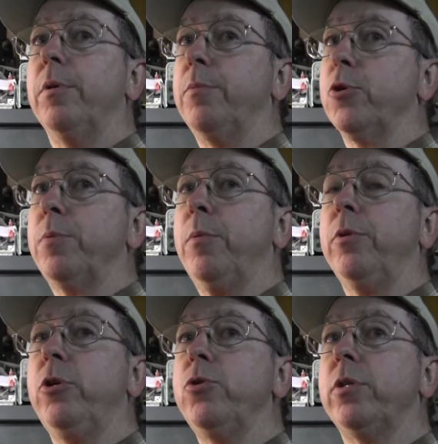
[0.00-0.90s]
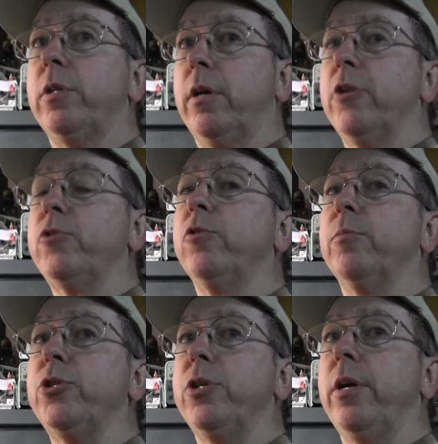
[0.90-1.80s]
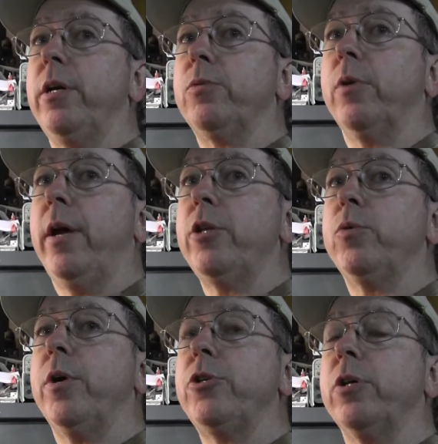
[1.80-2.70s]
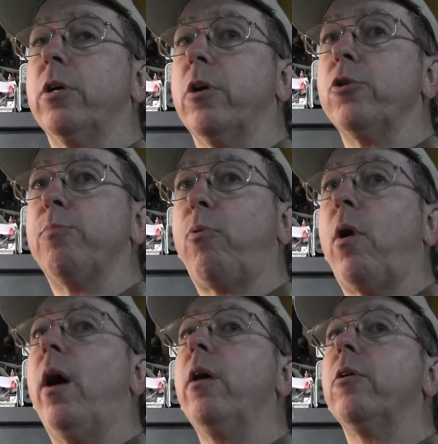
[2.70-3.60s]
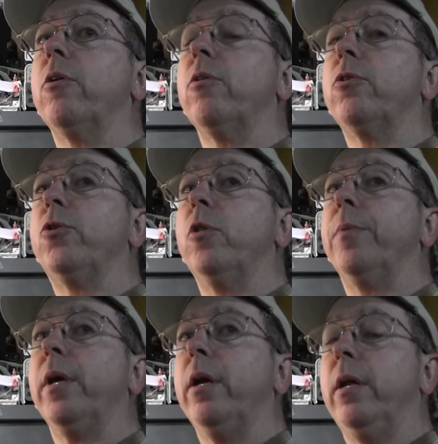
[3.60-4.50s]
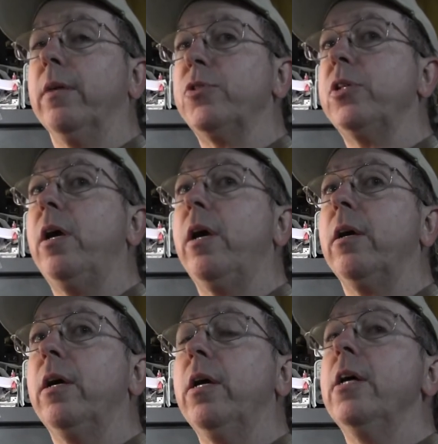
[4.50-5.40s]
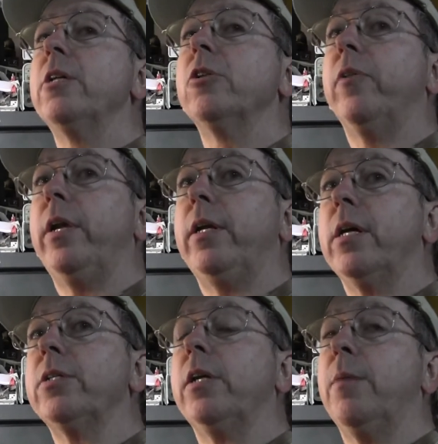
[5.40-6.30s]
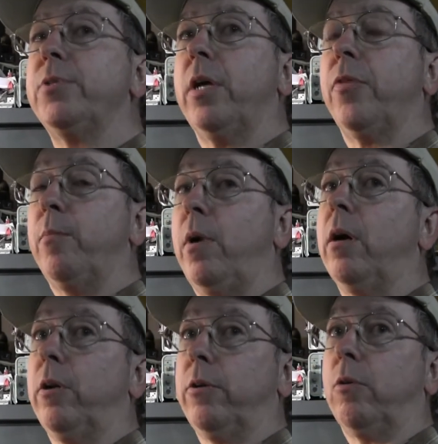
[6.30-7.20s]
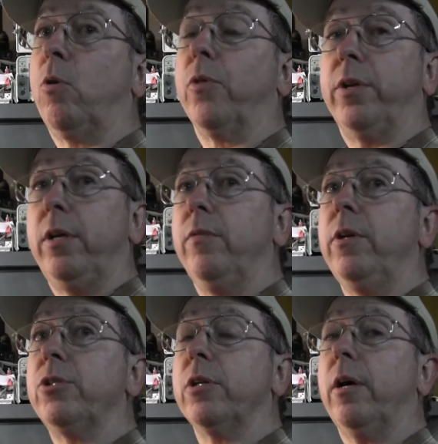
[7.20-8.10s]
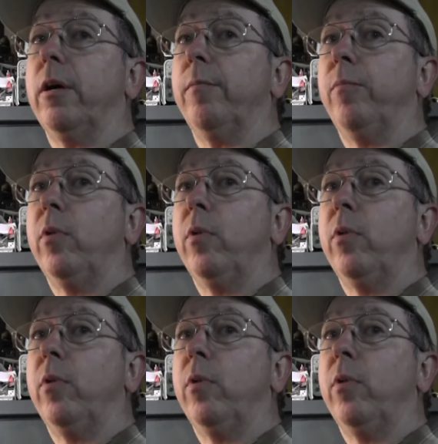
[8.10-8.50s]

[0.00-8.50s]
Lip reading: But most people used industrial machines where head switch occurs prior to the beginning of sync, so that it doesn't upset the monitor or the TV set.